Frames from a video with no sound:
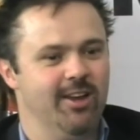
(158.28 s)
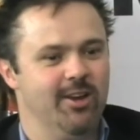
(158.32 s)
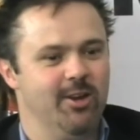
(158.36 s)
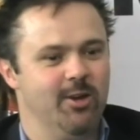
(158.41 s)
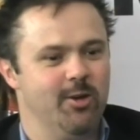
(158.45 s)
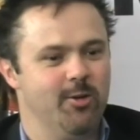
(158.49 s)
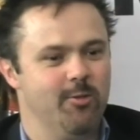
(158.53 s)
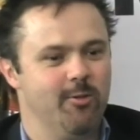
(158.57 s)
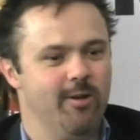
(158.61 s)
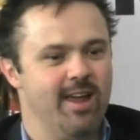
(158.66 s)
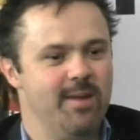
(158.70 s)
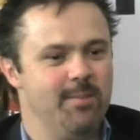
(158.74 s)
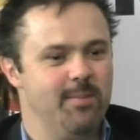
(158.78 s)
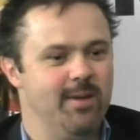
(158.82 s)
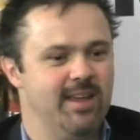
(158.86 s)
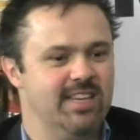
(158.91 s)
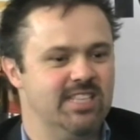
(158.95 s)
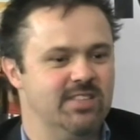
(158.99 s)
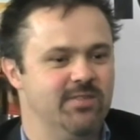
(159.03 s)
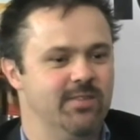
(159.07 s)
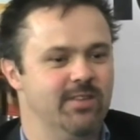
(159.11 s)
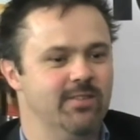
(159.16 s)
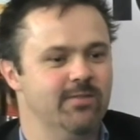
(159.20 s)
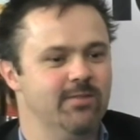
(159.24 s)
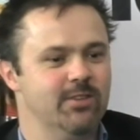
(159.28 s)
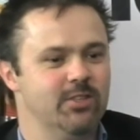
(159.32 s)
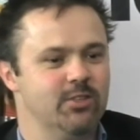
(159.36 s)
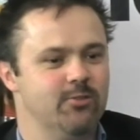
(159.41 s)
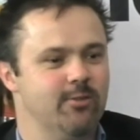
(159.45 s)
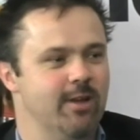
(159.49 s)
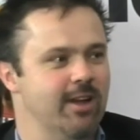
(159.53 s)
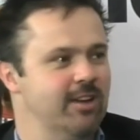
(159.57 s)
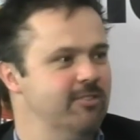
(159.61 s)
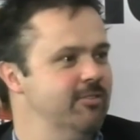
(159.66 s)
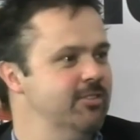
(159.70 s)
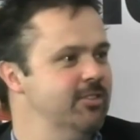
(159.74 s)
great piece of
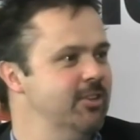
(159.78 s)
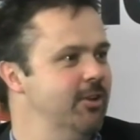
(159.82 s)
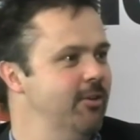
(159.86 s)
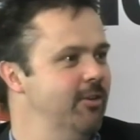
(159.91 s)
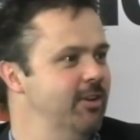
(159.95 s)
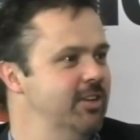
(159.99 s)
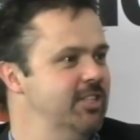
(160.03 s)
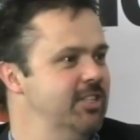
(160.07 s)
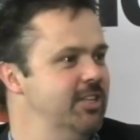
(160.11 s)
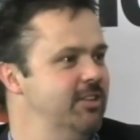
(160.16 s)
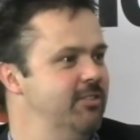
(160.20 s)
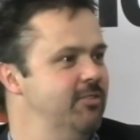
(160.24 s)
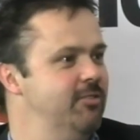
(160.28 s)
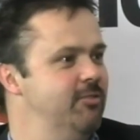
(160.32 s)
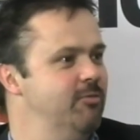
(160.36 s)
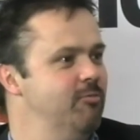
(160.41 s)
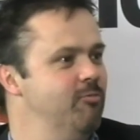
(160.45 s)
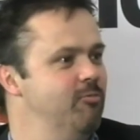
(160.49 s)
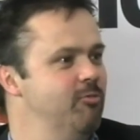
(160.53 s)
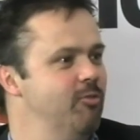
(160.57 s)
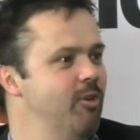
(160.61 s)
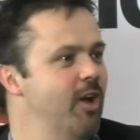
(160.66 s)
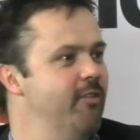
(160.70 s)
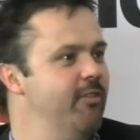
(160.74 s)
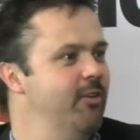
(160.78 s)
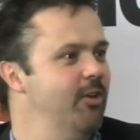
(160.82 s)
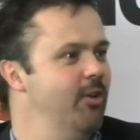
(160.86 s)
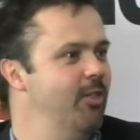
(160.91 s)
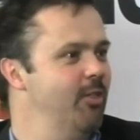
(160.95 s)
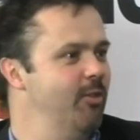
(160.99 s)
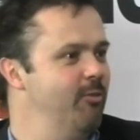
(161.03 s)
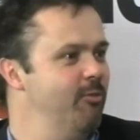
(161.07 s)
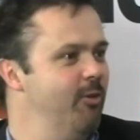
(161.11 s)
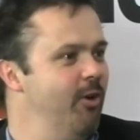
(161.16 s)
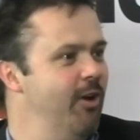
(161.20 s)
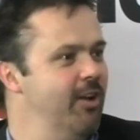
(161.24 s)
infrastructure, as long as you're driving on at
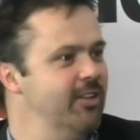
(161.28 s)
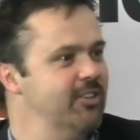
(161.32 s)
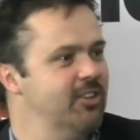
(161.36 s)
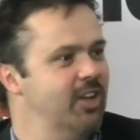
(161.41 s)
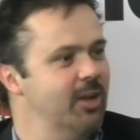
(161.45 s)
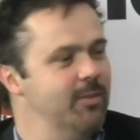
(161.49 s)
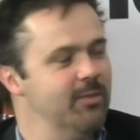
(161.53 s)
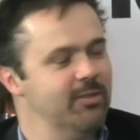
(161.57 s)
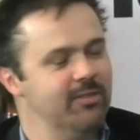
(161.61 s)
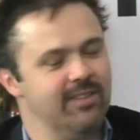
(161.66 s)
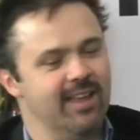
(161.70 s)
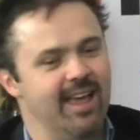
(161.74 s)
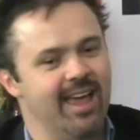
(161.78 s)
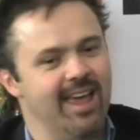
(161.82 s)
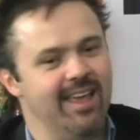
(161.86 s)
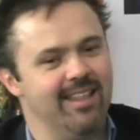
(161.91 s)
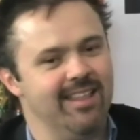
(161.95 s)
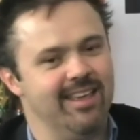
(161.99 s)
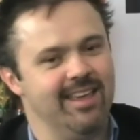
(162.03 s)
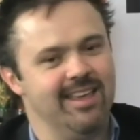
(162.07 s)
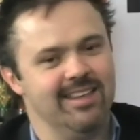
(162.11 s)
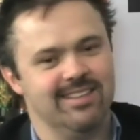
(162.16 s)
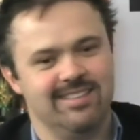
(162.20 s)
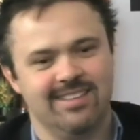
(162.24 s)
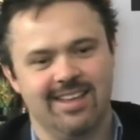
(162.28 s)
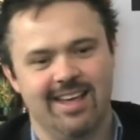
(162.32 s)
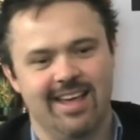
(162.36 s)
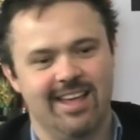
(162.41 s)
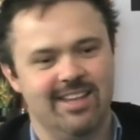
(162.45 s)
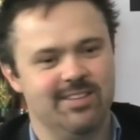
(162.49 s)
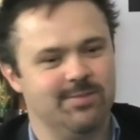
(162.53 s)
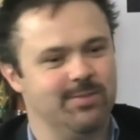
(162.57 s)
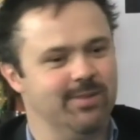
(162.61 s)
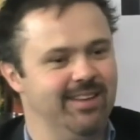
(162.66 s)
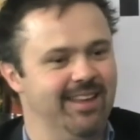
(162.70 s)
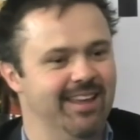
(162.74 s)
the right time of day these
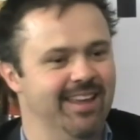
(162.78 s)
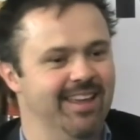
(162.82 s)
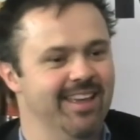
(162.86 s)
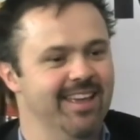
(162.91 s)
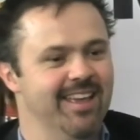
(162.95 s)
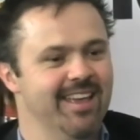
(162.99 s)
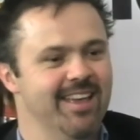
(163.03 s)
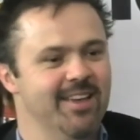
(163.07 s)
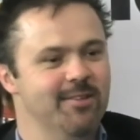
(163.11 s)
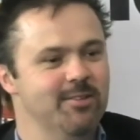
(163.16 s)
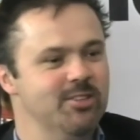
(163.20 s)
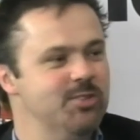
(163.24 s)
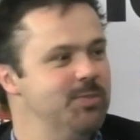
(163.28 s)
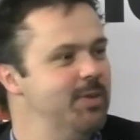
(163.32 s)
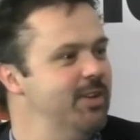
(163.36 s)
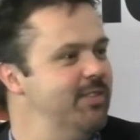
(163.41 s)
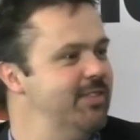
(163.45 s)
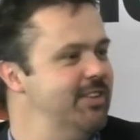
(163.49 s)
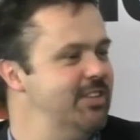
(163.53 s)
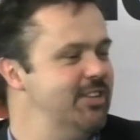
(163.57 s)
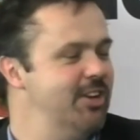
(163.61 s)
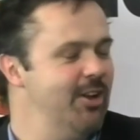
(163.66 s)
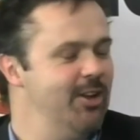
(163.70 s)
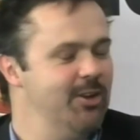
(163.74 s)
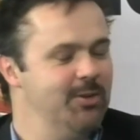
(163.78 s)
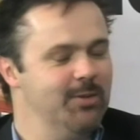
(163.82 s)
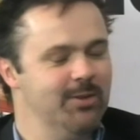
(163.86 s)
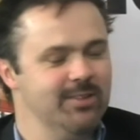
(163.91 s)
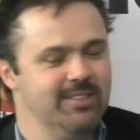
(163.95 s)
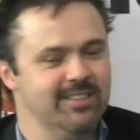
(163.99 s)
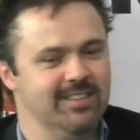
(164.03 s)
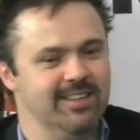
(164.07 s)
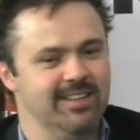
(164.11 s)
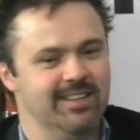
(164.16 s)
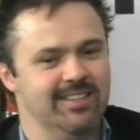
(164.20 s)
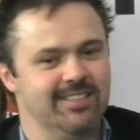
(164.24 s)
days. But yeah, it was a bit of a joke,
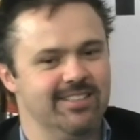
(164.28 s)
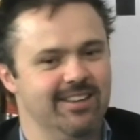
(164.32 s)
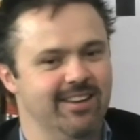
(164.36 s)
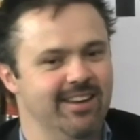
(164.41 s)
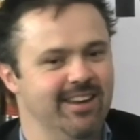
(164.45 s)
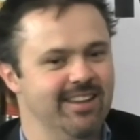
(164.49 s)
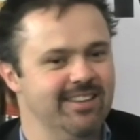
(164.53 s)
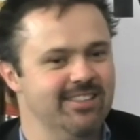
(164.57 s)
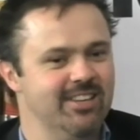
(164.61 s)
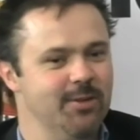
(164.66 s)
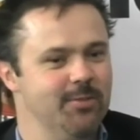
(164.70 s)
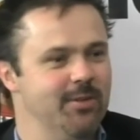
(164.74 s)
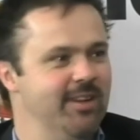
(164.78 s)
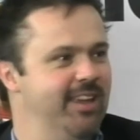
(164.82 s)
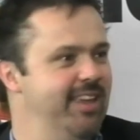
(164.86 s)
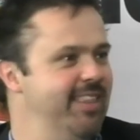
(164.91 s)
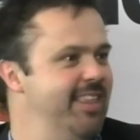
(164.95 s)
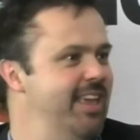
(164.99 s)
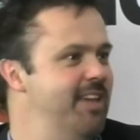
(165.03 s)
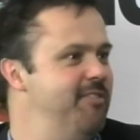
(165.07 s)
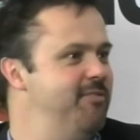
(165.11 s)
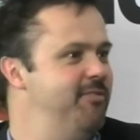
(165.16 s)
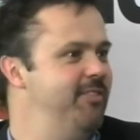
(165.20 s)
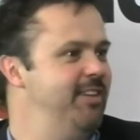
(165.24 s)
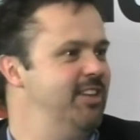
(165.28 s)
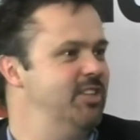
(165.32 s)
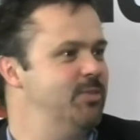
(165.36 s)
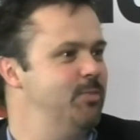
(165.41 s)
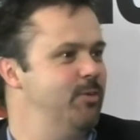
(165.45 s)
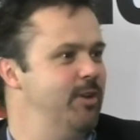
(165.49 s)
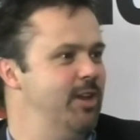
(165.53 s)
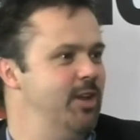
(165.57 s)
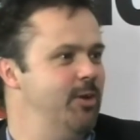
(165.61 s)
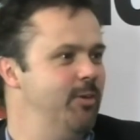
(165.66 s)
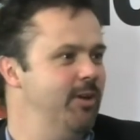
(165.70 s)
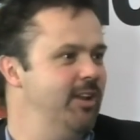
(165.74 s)
wasn't it? So let's hope we get that fixed
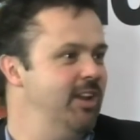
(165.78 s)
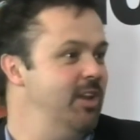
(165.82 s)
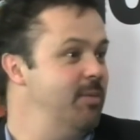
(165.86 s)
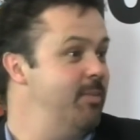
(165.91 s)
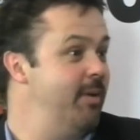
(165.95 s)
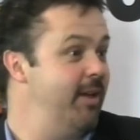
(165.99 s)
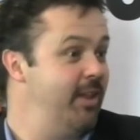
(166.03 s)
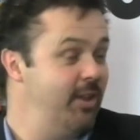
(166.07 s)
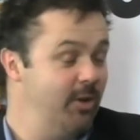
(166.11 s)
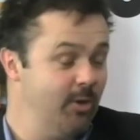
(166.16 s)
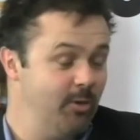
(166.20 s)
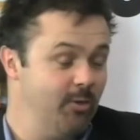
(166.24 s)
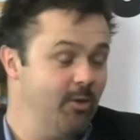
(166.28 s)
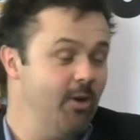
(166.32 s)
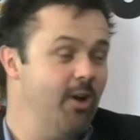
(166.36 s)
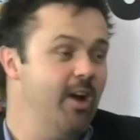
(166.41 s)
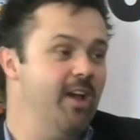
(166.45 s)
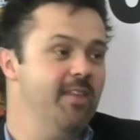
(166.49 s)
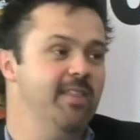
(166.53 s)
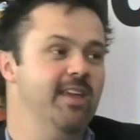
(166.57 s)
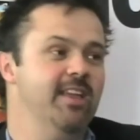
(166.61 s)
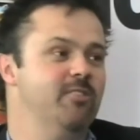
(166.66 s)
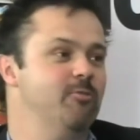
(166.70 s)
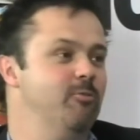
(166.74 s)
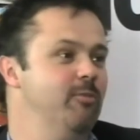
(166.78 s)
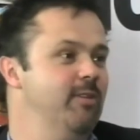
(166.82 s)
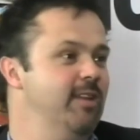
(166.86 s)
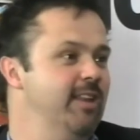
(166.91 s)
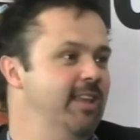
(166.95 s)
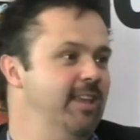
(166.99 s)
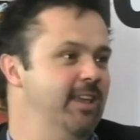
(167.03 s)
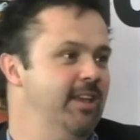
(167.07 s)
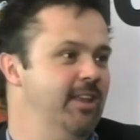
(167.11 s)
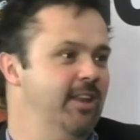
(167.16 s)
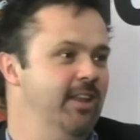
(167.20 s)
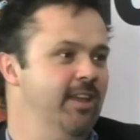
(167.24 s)
pretty quickly. But you're right, that's
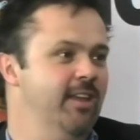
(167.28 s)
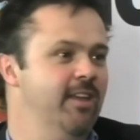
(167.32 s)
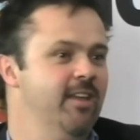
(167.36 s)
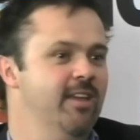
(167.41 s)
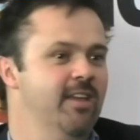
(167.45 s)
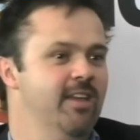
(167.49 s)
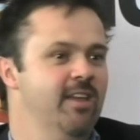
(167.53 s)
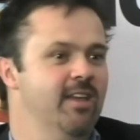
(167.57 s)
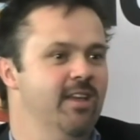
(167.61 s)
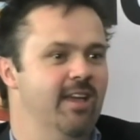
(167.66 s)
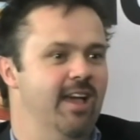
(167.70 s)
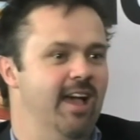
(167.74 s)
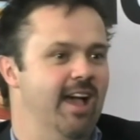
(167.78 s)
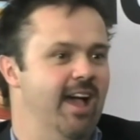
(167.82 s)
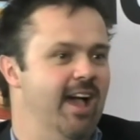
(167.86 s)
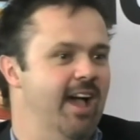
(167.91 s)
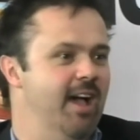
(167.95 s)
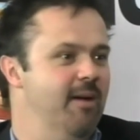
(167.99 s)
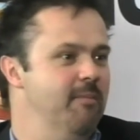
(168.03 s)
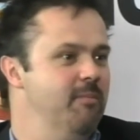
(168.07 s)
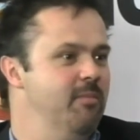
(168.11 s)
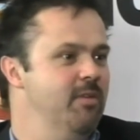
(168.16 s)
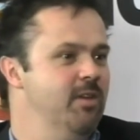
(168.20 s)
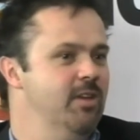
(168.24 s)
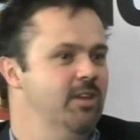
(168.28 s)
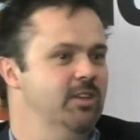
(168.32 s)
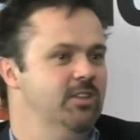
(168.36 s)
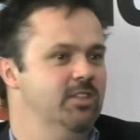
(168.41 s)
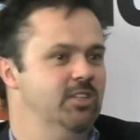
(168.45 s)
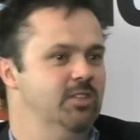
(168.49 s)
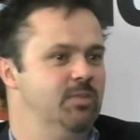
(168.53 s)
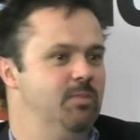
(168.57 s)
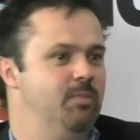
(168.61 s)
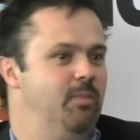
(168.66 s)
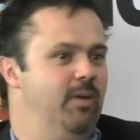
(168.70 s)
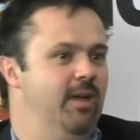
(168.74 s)
really going to
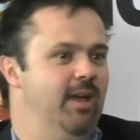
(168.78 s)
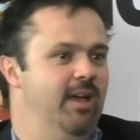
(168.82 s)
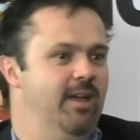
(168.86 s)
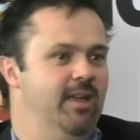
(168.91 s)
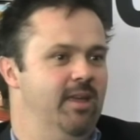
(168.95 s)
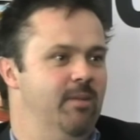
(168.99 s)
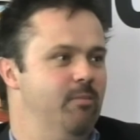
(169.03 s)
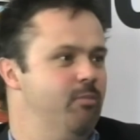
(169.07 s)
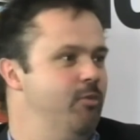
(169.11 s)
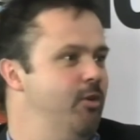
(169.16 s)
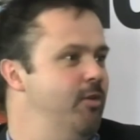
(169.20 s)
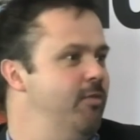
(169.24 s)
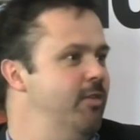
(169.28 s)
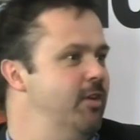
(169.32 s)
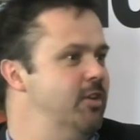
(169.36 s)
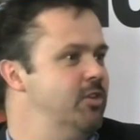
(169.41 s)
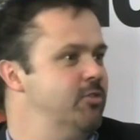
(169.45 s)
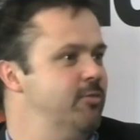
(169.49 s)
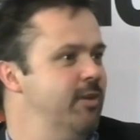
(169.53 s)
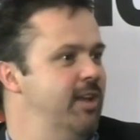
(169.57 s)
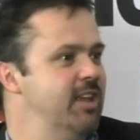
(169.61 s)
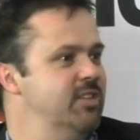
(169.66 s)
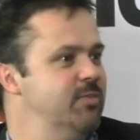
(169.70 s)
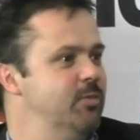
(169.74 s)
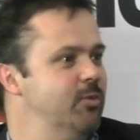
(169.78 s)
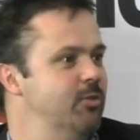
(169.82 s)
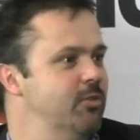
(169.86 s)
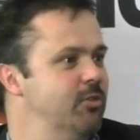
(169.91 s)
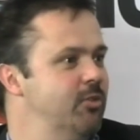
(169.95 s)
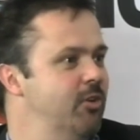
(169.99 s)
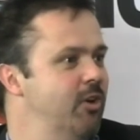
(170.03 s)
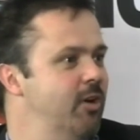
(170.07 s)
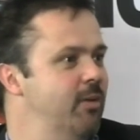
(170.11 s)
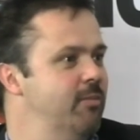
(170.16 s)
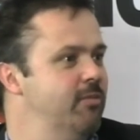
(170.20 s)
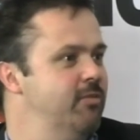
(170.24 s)
just improve those transport
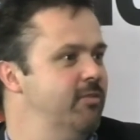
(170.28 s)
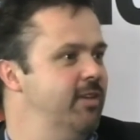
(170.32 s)
times